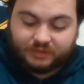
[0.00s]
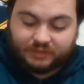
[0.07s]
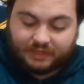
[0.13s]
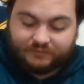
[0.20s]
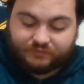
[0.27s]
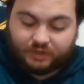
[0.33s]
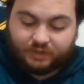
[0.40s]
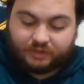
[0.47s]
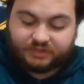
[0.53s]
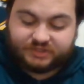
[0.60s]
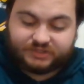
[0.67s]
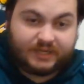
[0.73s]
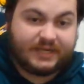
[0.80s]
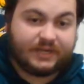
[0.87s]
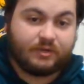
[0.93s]
They've got
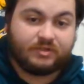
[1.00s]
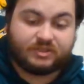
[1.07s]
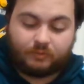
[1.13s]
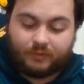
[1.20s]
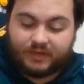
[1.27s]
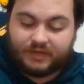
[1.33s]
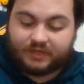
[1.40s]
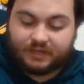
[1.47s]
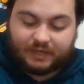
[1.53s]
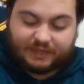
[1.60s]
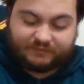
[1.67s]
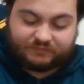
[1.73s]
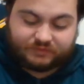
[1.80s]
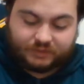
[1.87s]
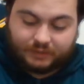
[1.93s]
Seagulls the week
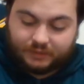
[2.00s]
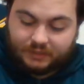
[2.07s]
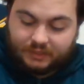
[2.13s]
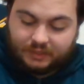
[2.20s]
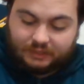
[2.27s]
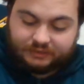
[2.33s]
after.